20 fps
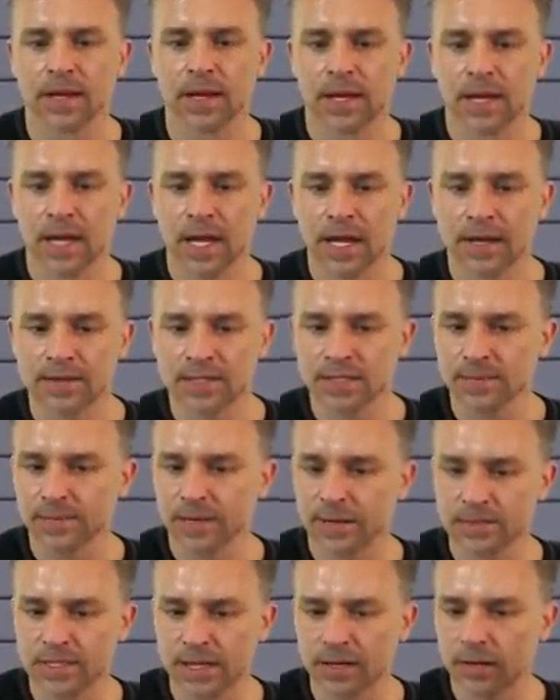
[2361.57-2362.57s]
and
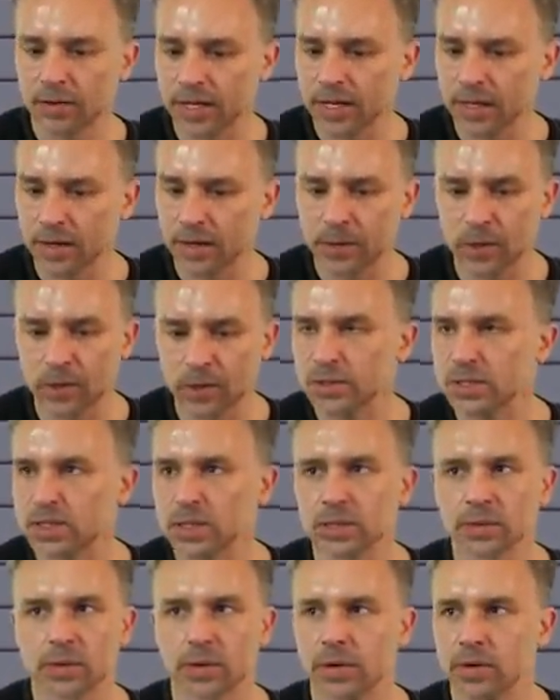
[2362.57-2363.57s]
sometimes I don't end up
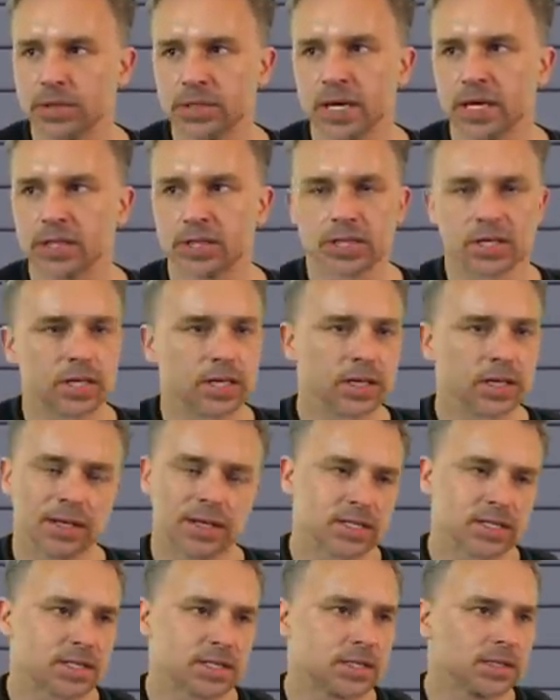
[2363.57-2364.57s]
using the rotation, and I
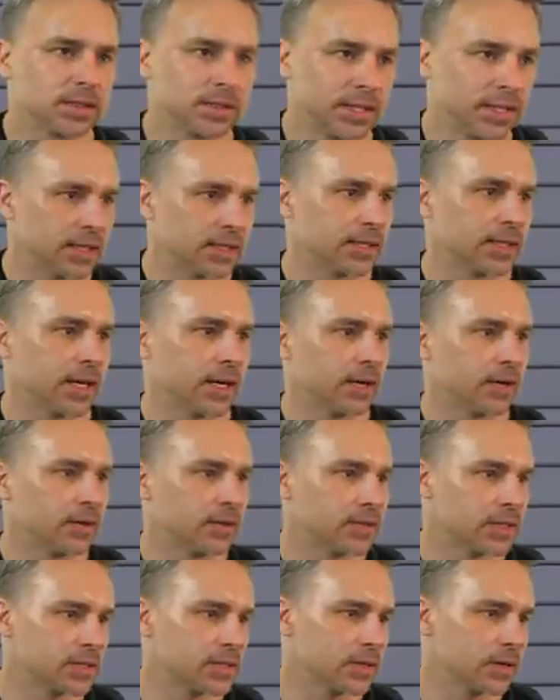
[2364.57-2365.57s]
just delete it later.
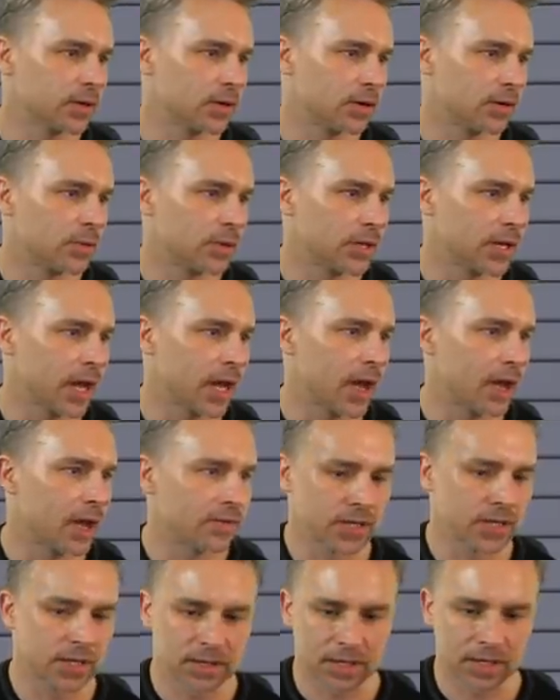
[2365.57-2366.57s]
Doesn't hurt really
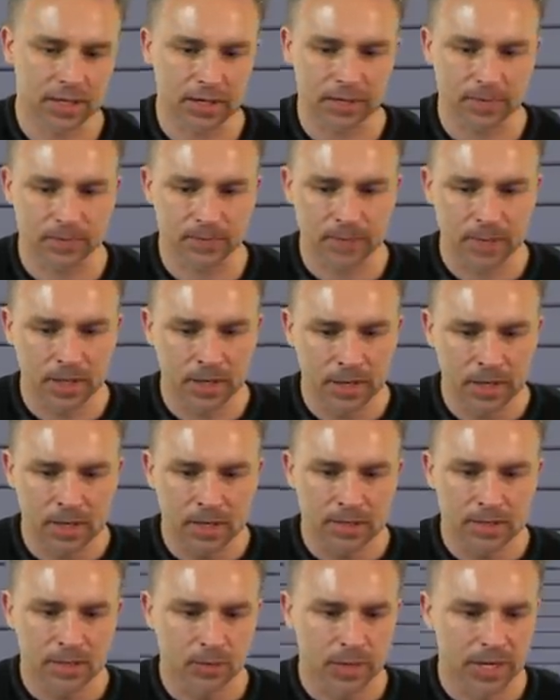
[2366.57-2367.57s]
having it there.
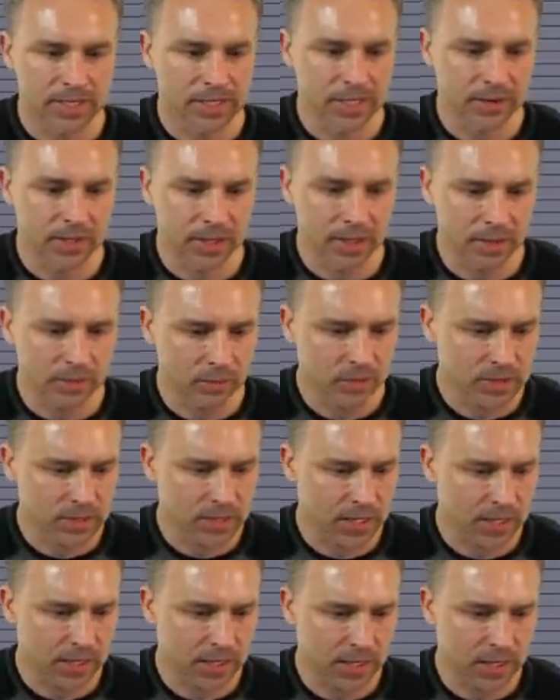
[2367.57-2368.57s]
So right down here, we'll
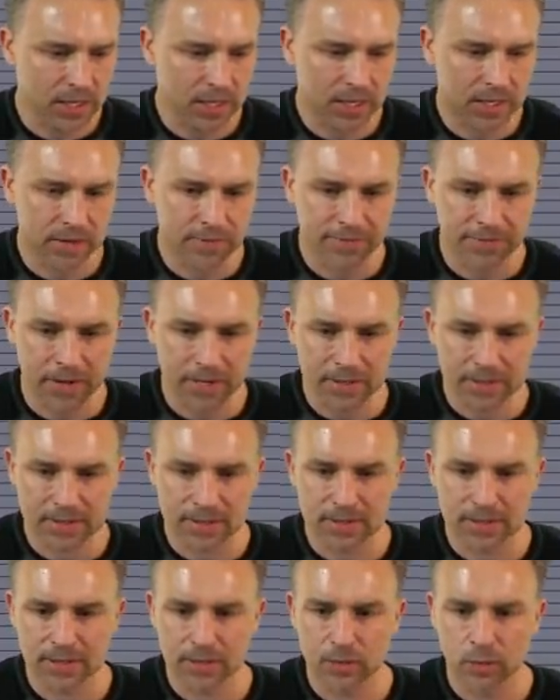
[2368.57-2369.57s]
take uh, the
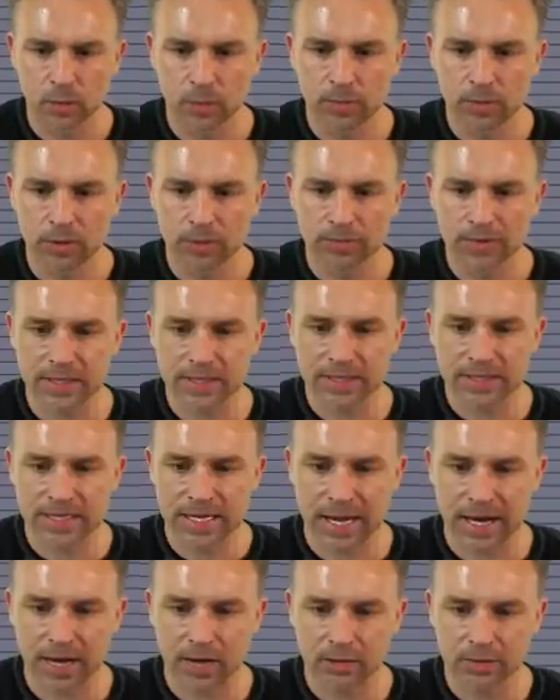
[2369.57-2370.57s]
face. We'll move this
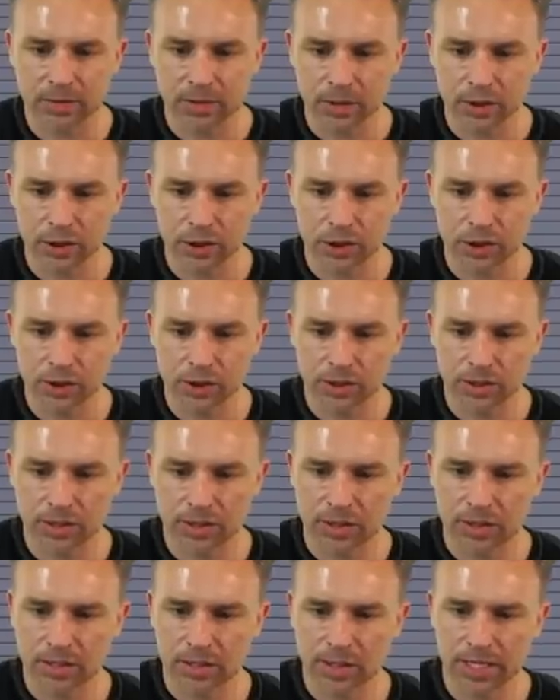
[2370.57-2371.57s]
down
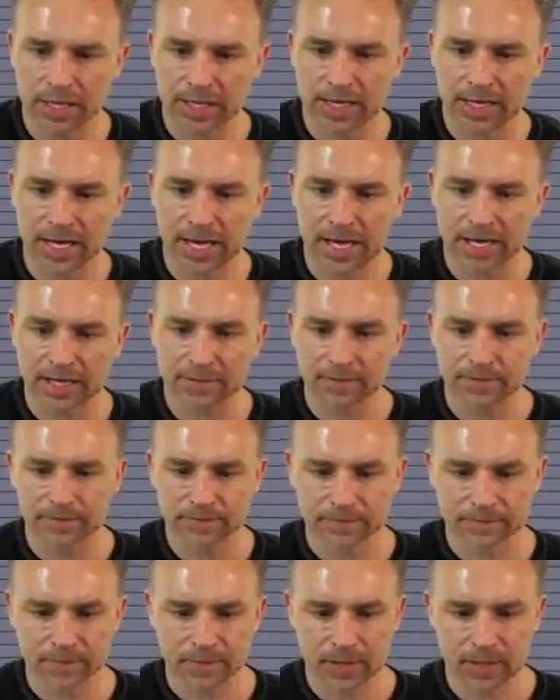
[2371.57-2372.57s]
like that.
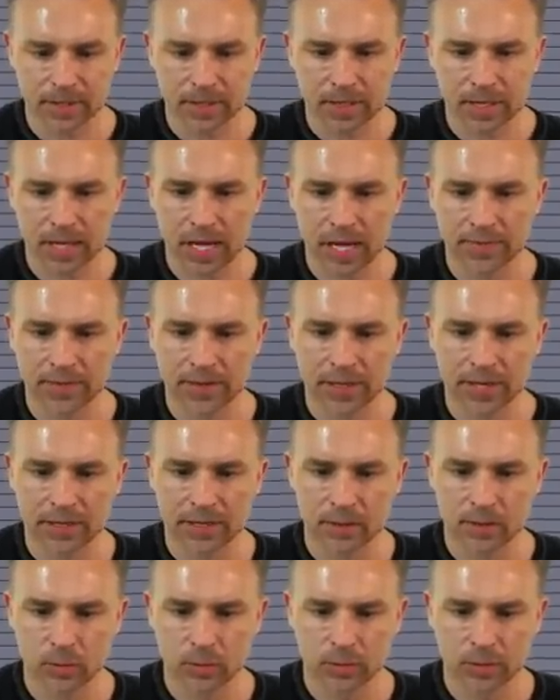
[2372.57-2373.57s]
And
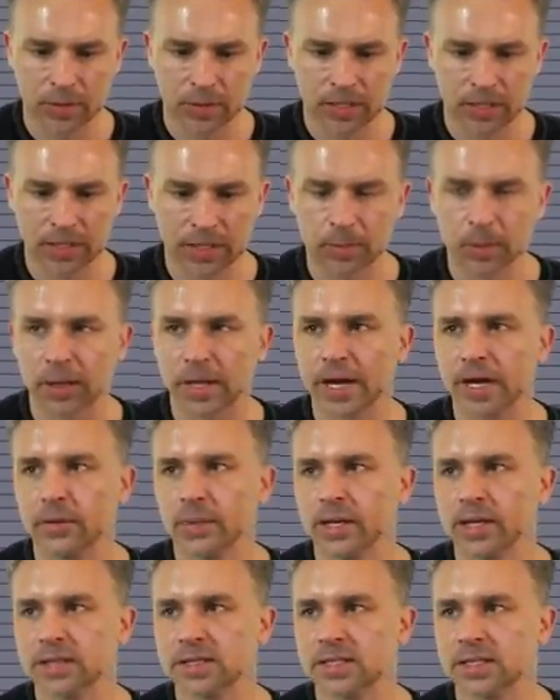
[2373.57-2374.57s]
then when we click play, we
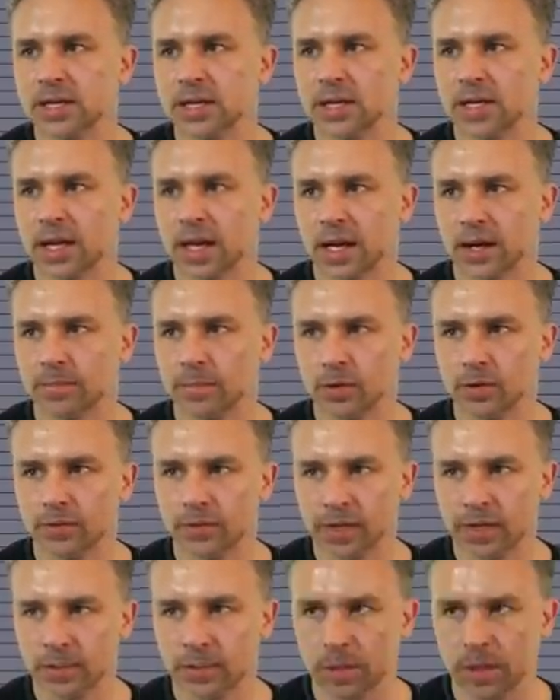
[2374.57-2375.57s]
can see it kind of move
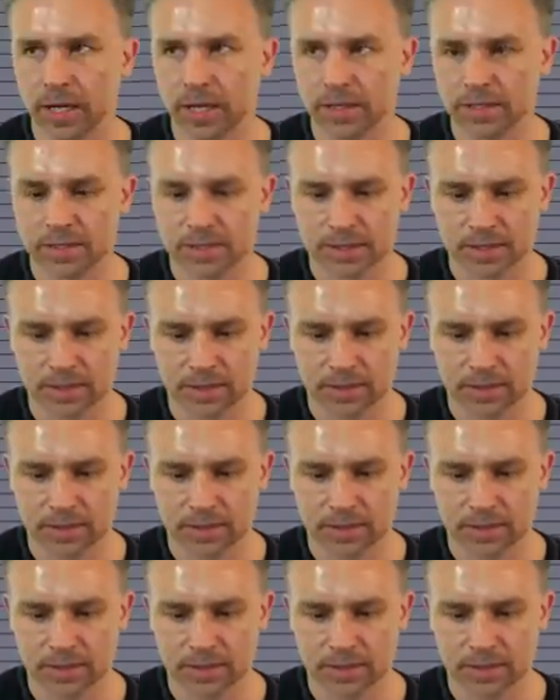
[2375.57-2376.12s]
into place,